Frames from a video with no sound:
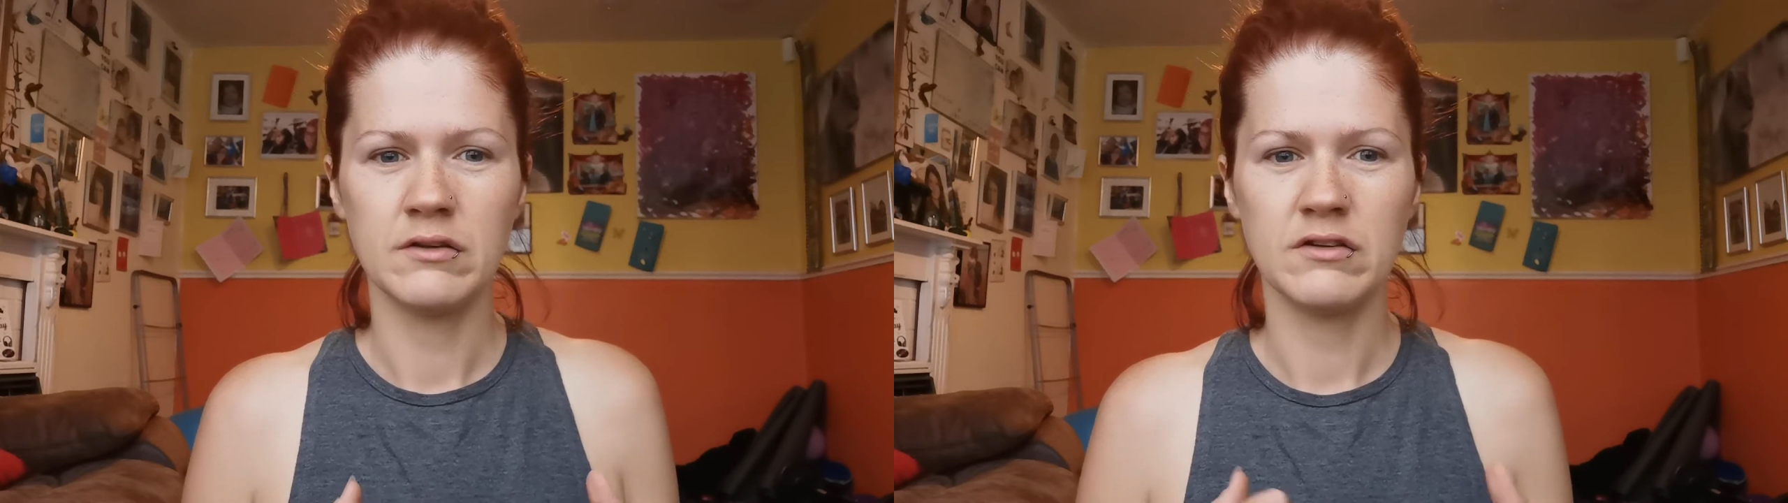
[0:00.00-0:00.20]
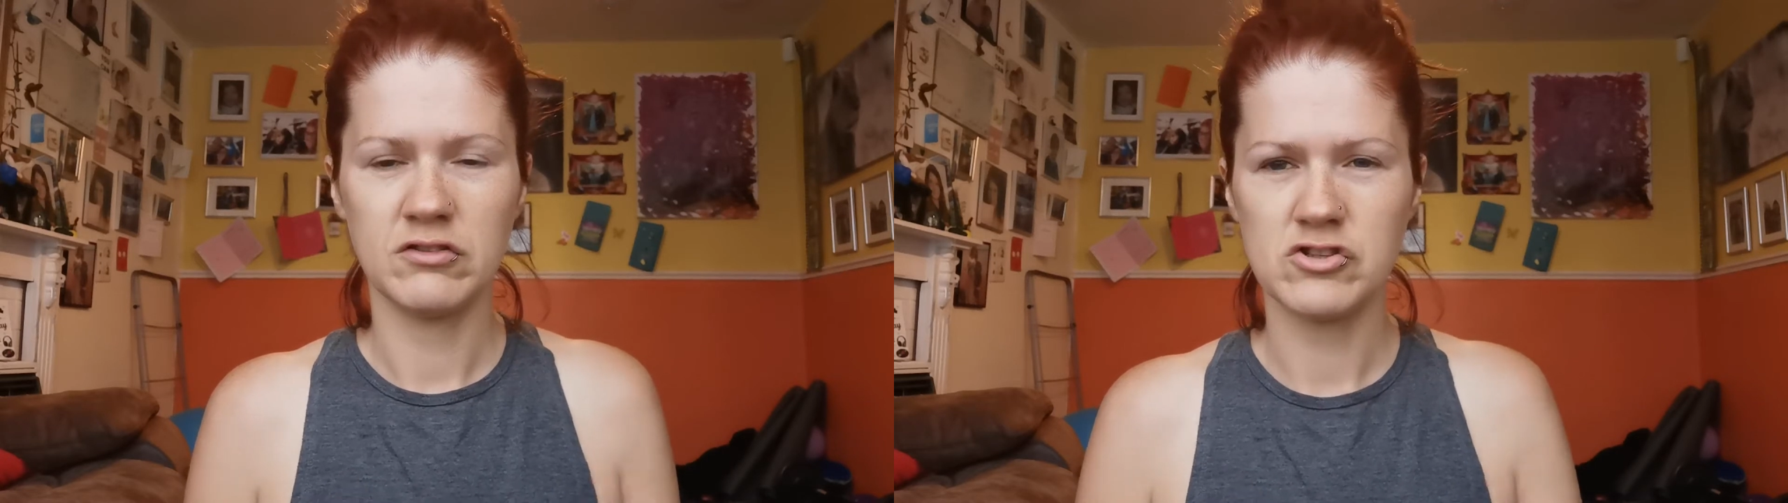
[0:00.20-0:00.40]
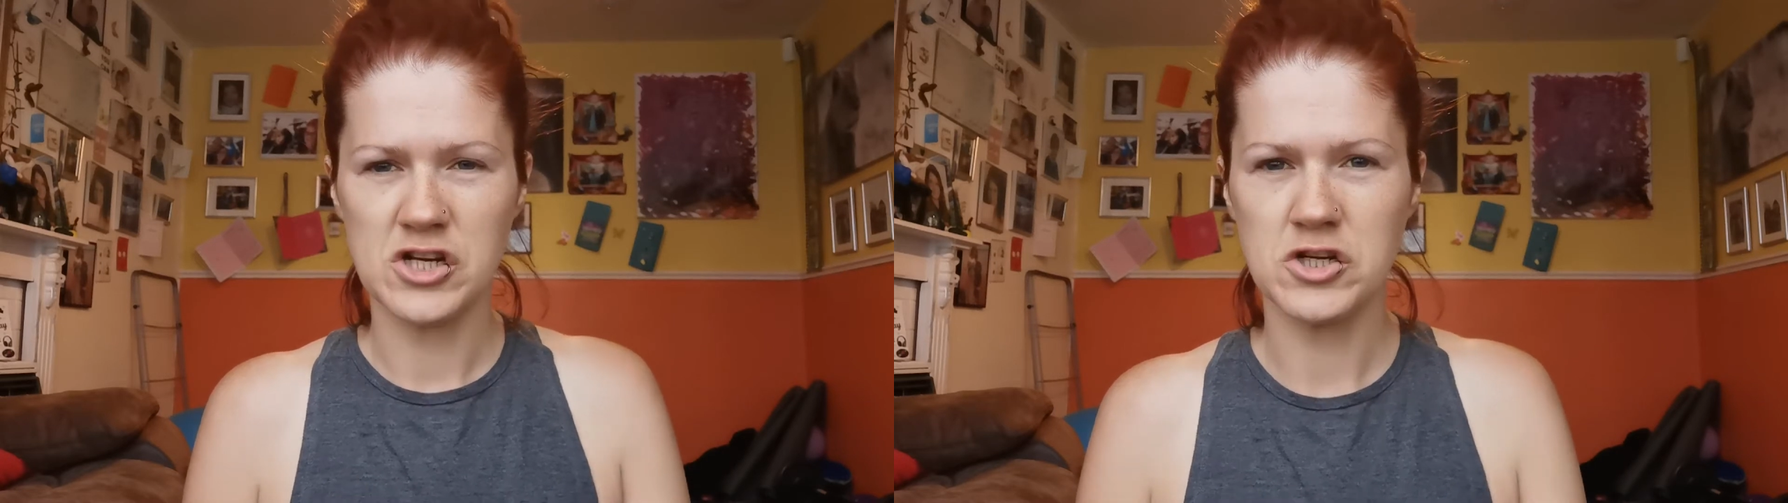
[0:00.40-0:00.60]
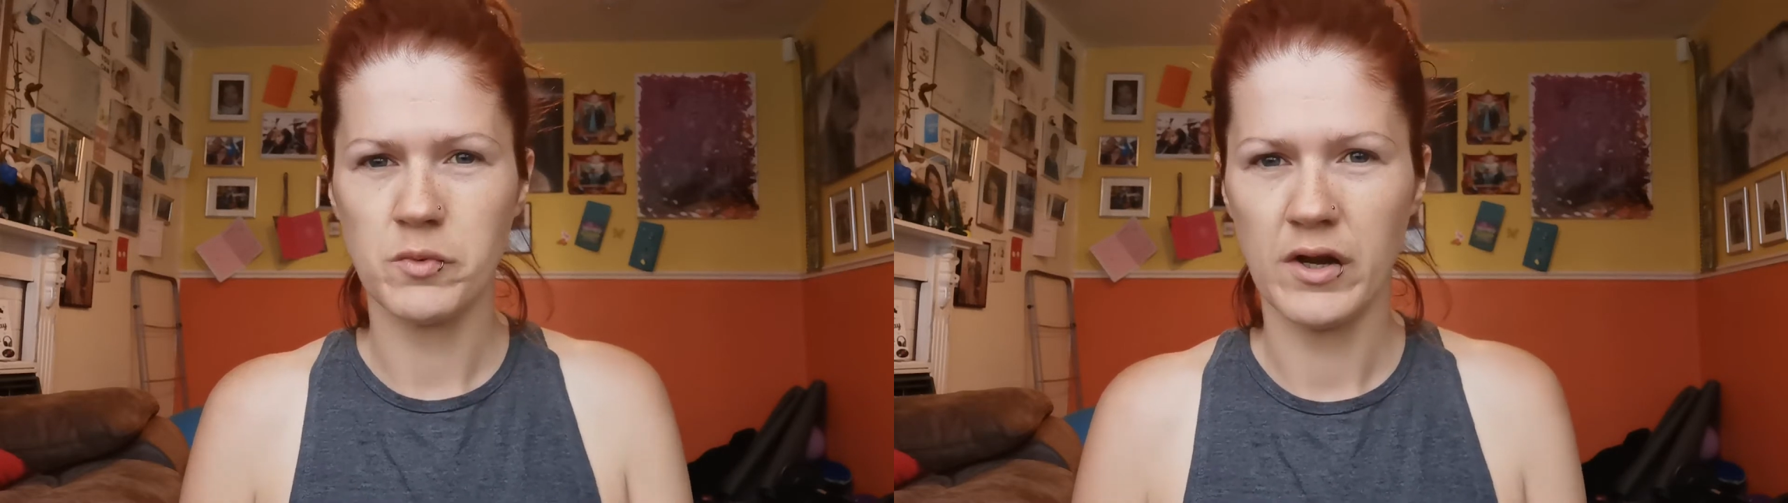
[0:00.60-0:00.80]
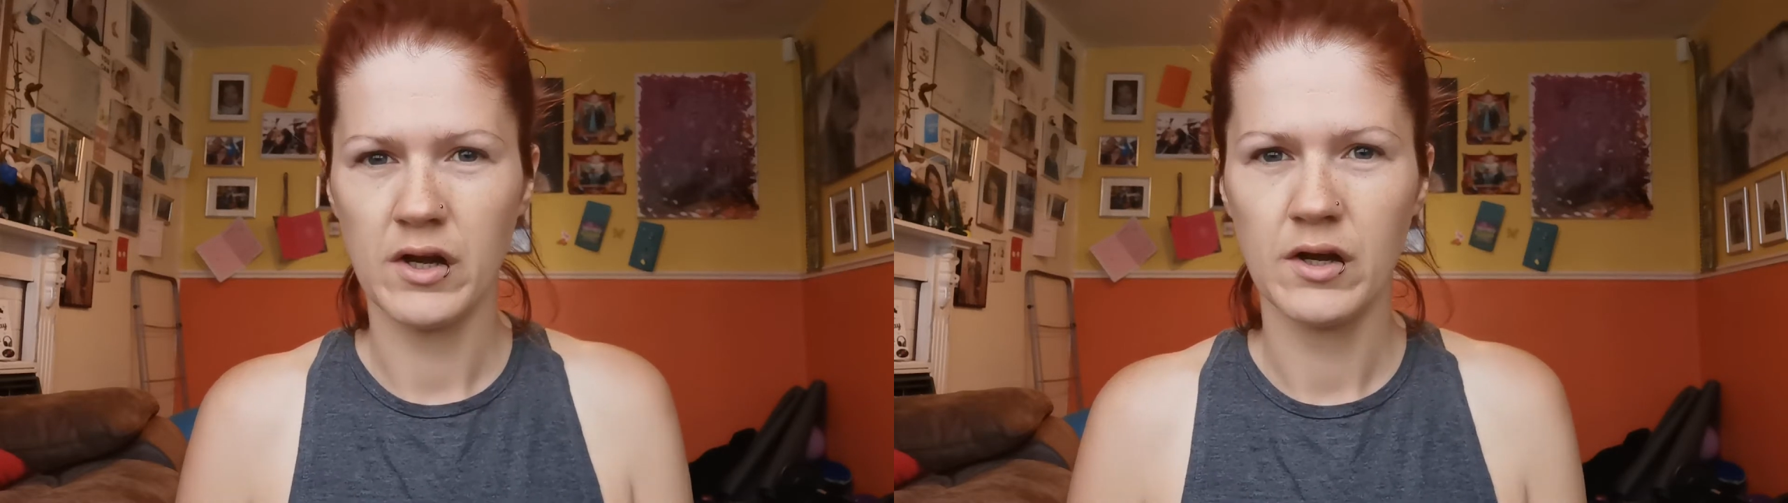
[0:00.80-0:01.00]

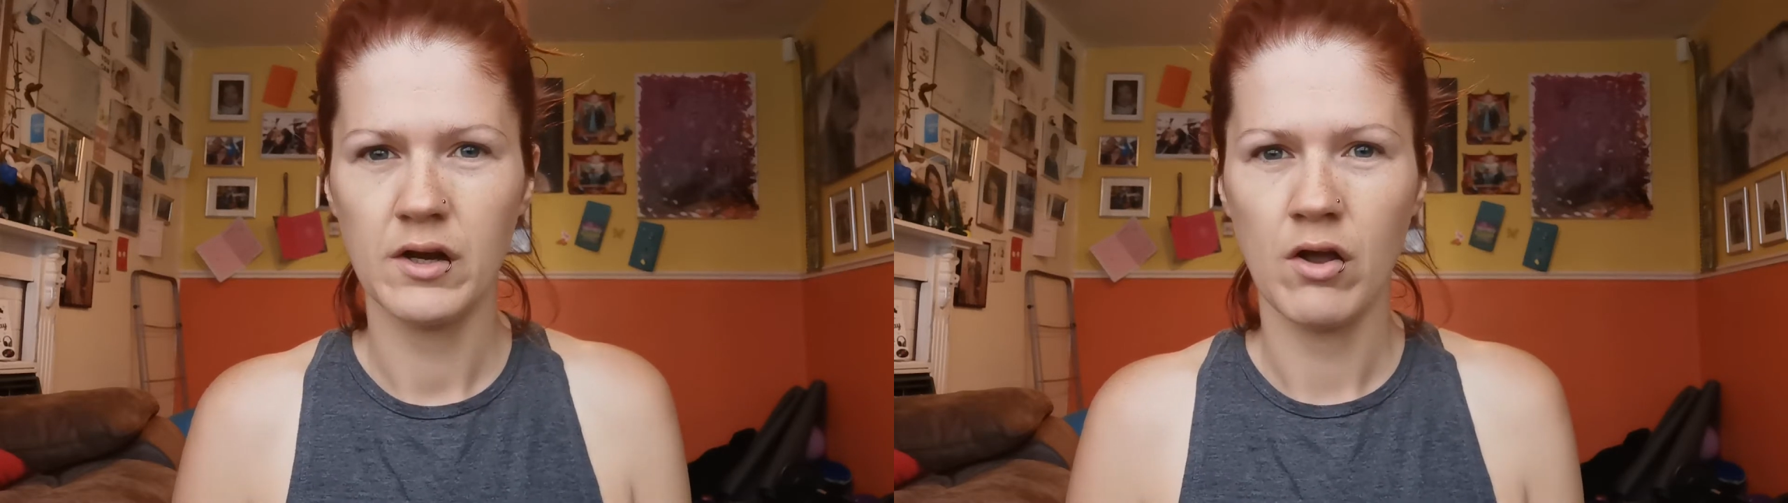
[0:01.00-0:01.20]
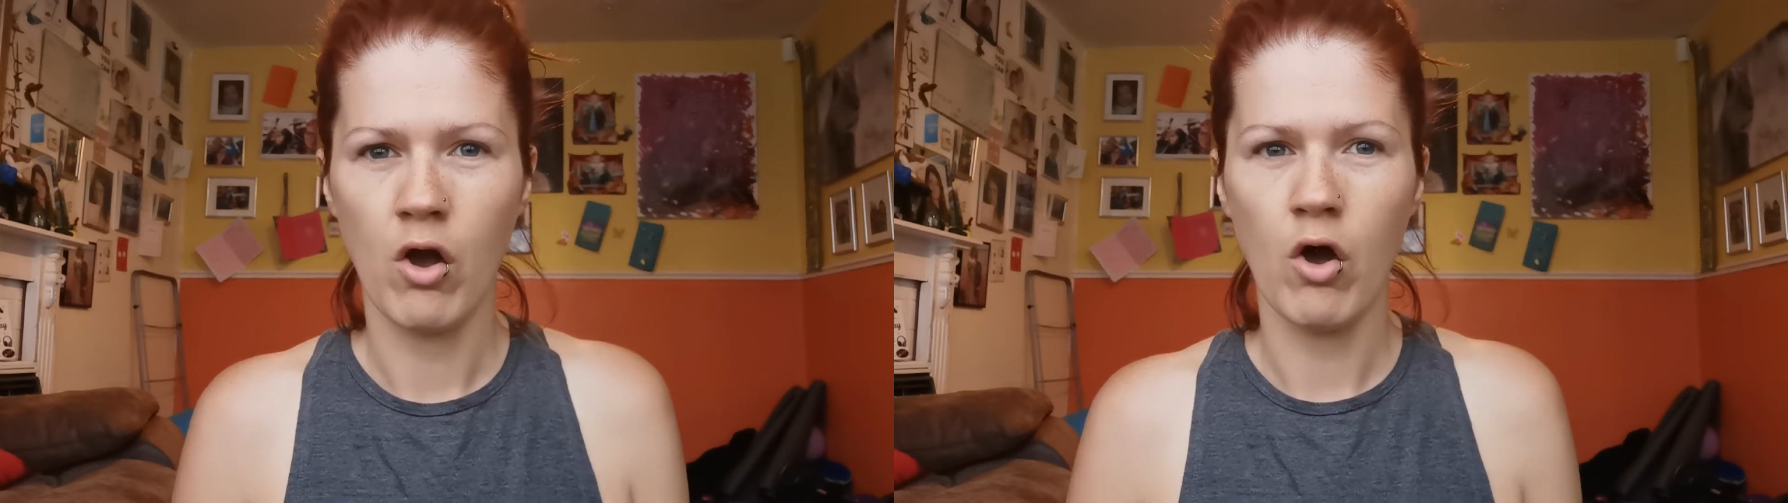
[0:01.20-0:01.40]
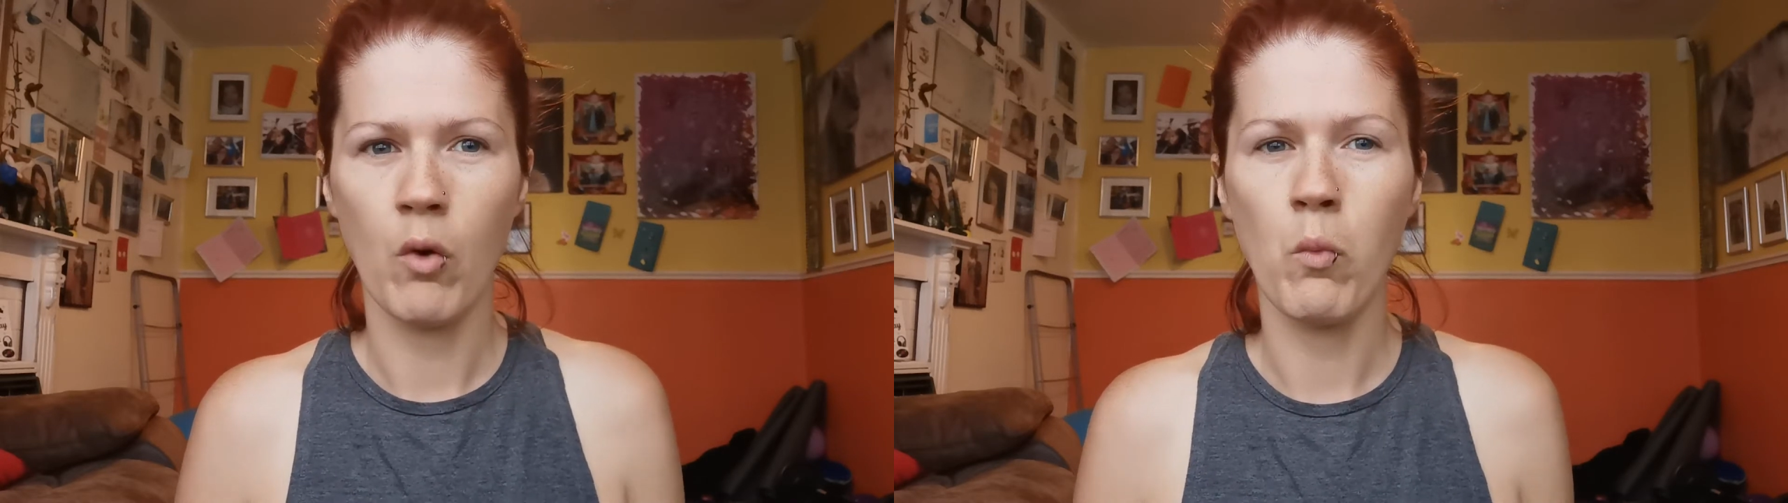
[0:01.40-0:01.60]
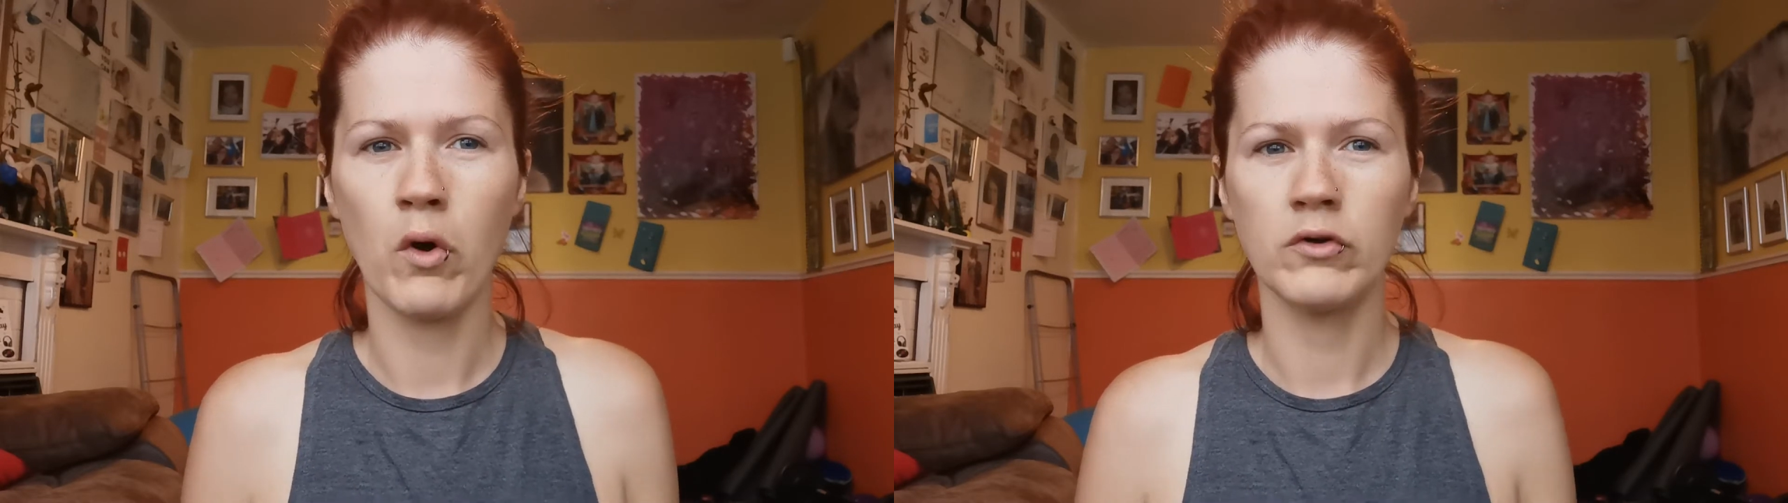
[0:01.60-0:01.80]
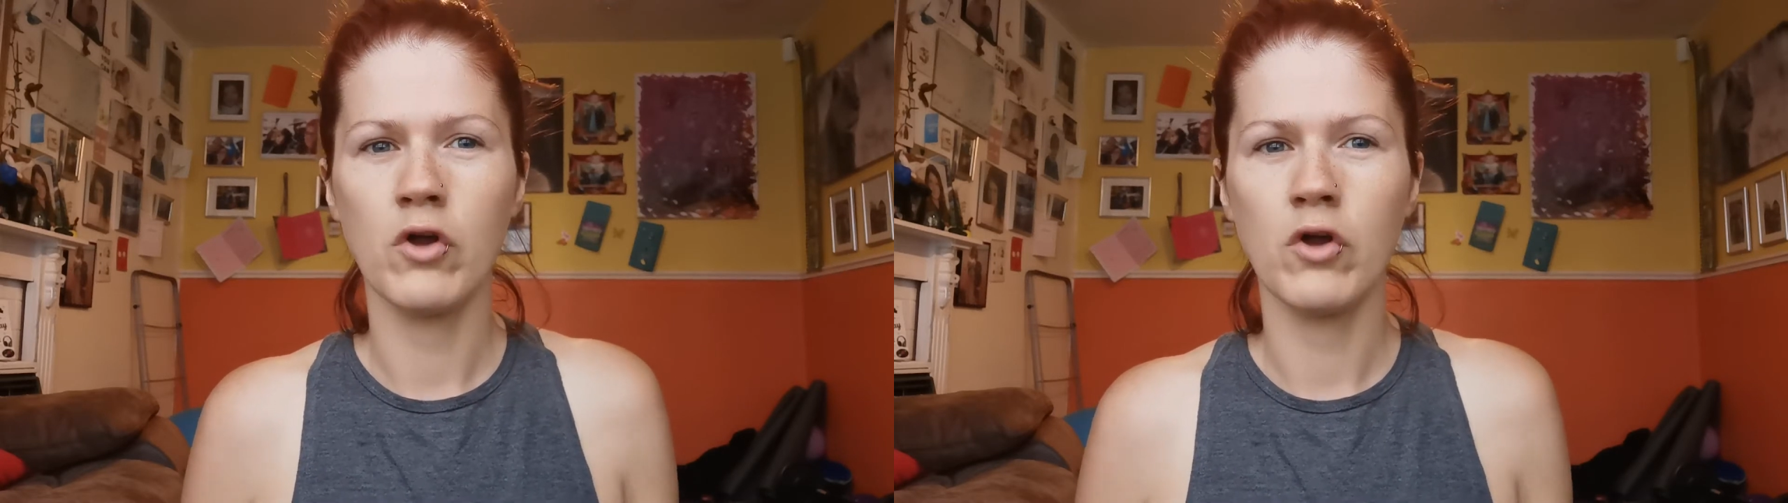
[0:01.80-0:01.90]
disgenuine or